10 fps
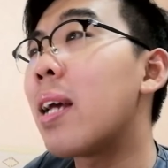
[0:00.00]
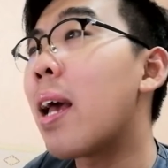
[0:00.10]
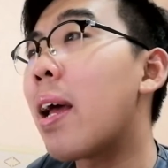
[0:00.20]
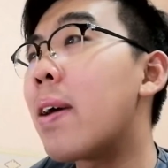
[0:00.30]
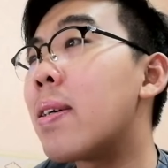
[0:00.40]

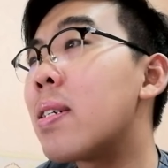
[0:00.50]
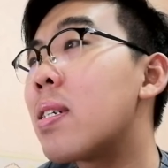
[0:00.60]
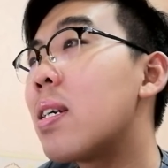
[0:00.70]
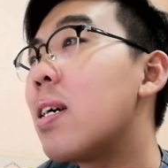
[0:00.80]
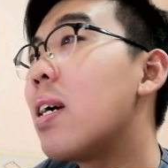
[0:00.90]

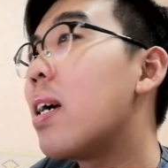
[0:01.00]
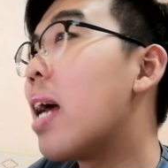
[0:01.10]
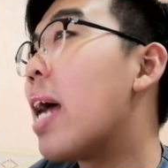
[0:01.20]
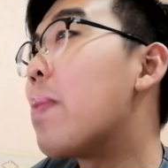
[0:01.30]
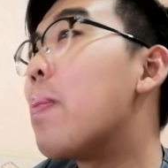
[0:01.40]
hairs
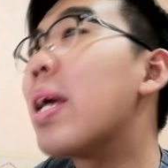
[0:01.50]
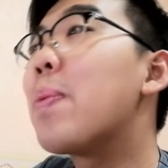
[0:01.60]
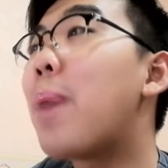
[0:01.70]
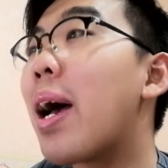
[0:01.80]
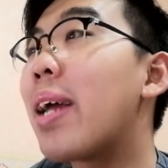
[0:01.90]
and may
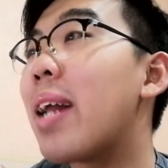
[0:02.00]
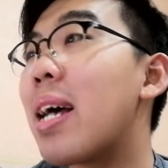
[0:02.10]
bite